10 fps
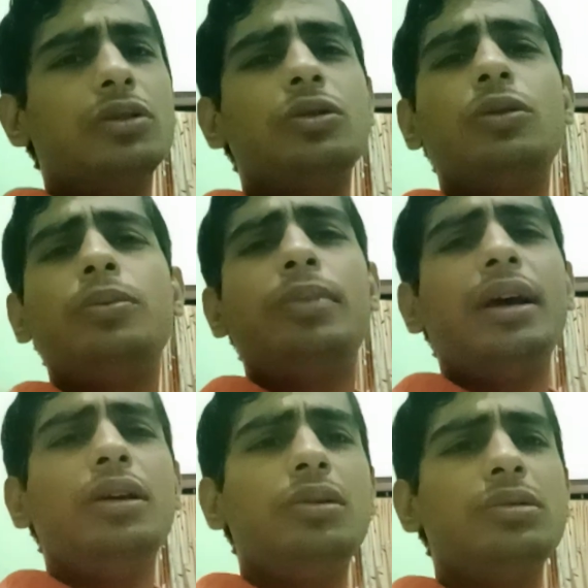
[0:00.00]
So, by
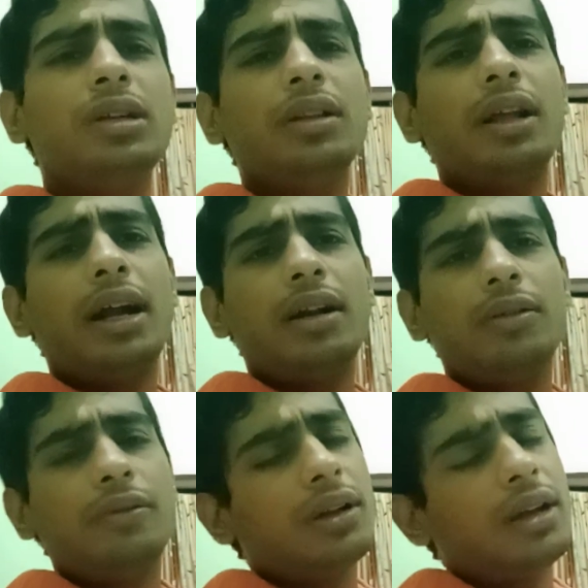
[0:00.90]
using that,
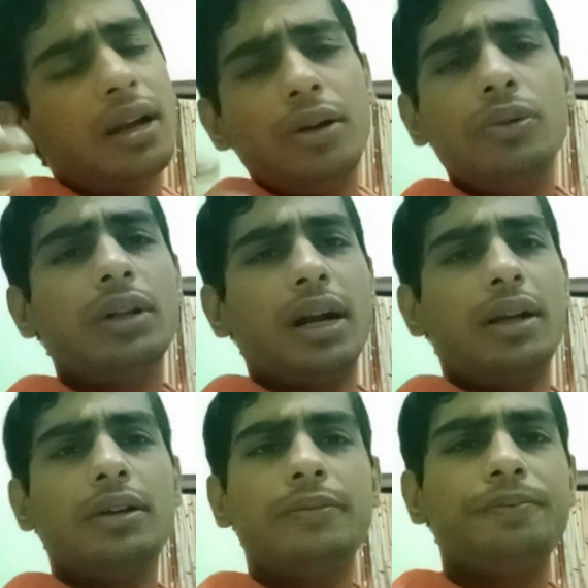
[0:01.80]
one can do that.